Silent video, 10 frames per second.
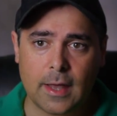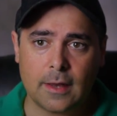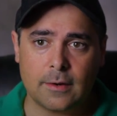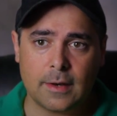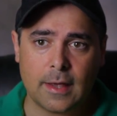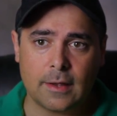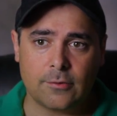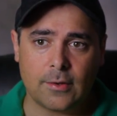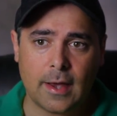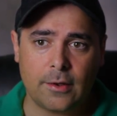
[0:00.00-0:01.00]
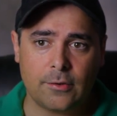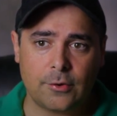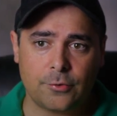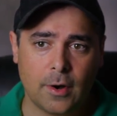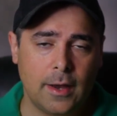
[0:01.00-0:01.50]
And as I
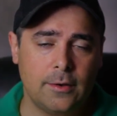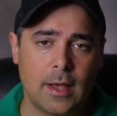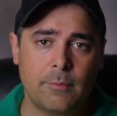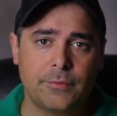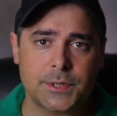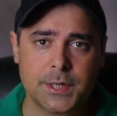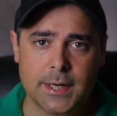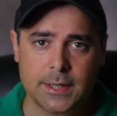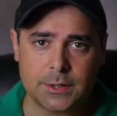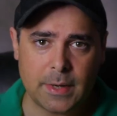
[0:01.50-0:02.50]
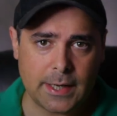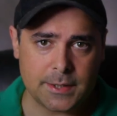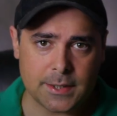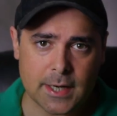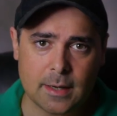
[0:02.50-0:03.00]
tried to emphasize many
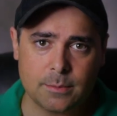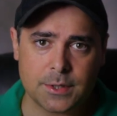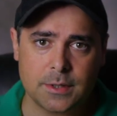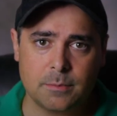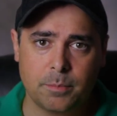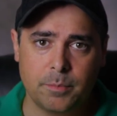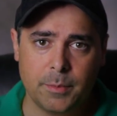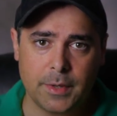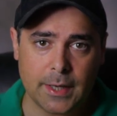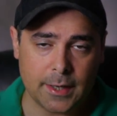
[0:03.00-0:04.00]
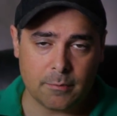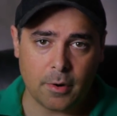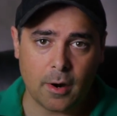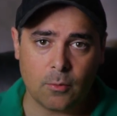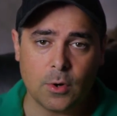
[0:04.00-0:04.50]
times in the beginning of
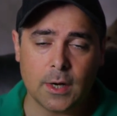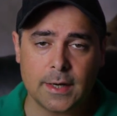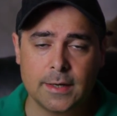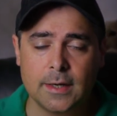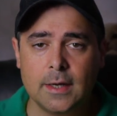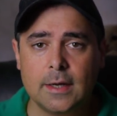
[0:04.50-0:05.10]
part one,